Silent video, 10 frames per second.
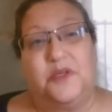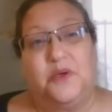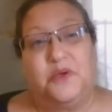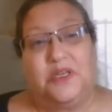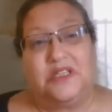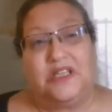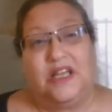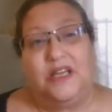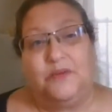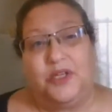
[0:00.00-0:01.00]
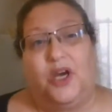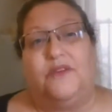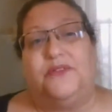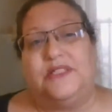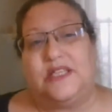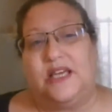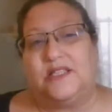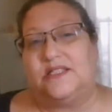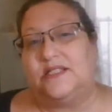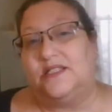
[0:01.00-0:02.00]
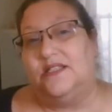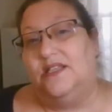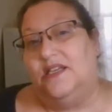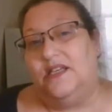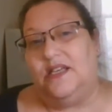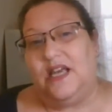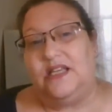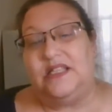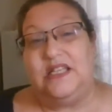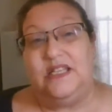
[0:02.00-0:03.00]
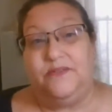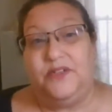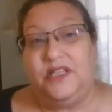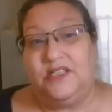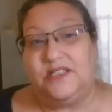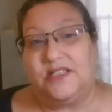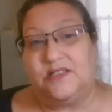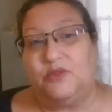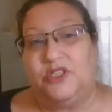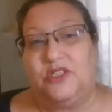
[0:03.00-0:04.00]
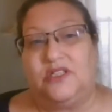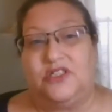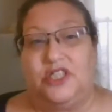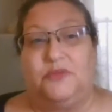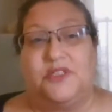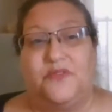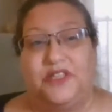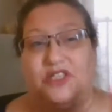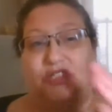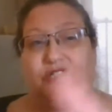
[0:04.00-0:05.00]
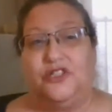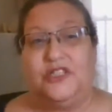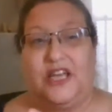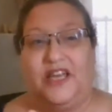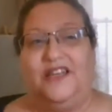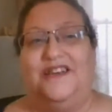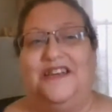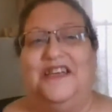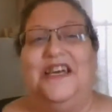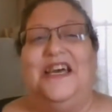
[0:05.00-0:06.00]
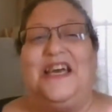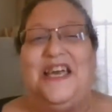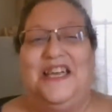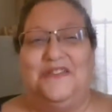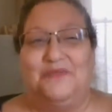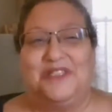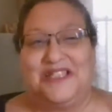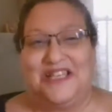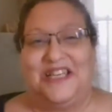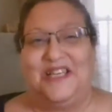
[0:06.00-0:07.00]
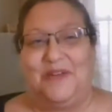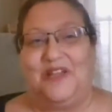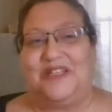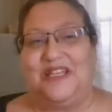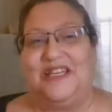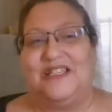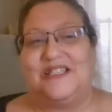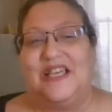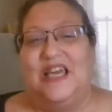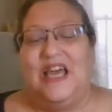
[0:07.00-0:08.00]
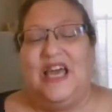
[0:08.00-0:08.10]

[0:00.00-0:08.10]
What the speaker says: So the client would often text in the evenings when she was finished her day and was thinking about things.